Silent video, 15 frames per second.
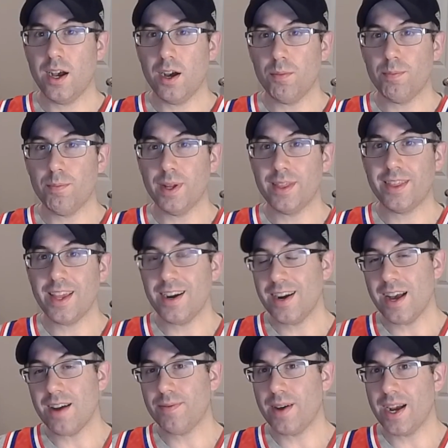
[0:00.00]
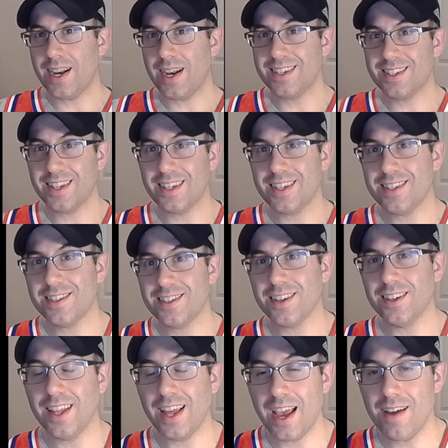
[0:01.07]
but they're not finding
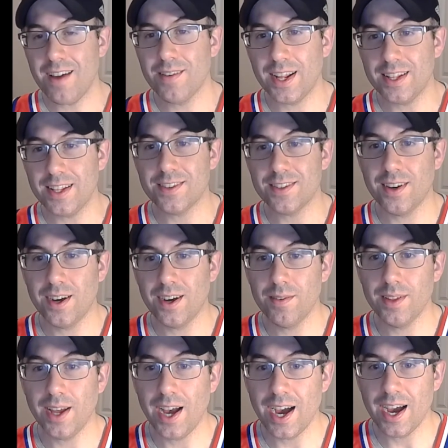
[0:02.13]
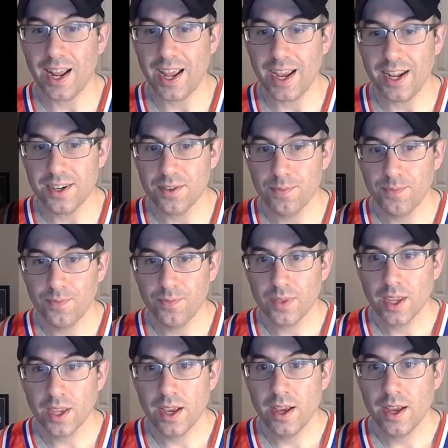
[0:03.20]
statistical evidence of the hot hand.
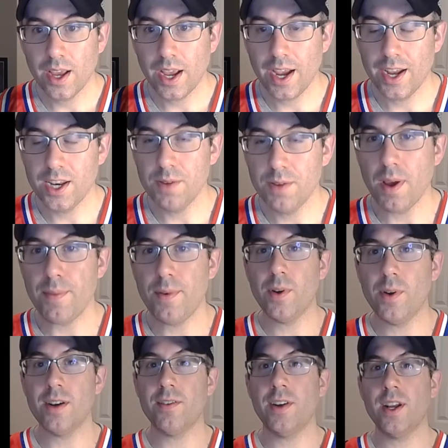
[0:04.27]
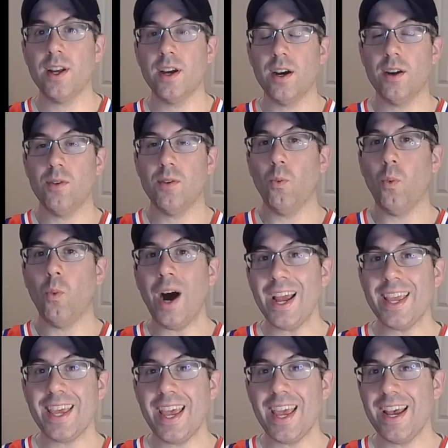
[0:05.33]
And you might be wondering,
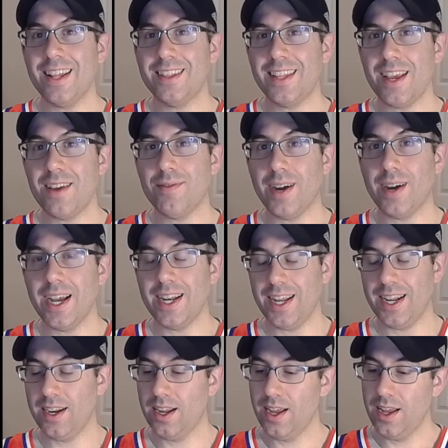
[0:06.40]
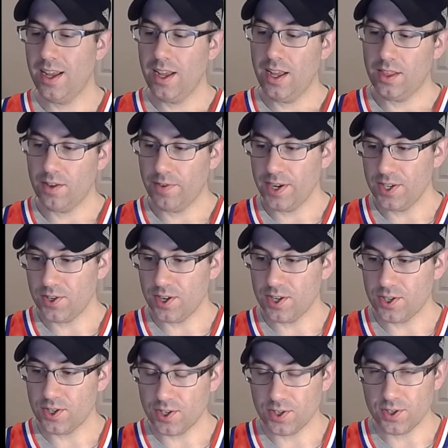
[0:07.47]
why can't they find it? The
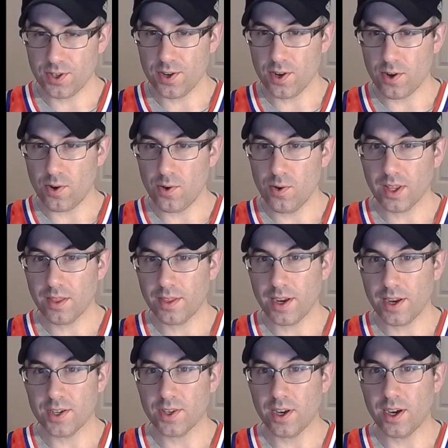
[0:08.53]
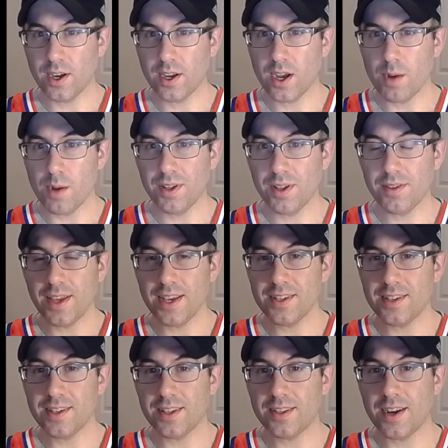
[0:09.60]
researchers note there's a couple of
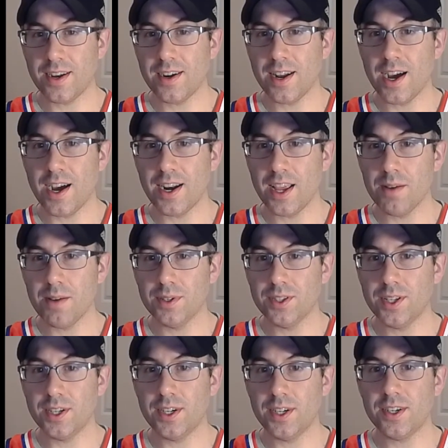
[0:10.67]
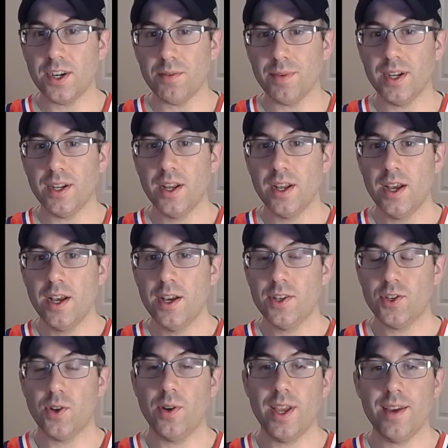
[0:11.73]
things that they're not able to determine.
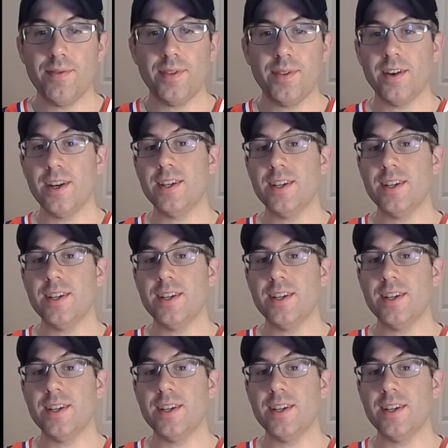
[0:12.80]
So if there is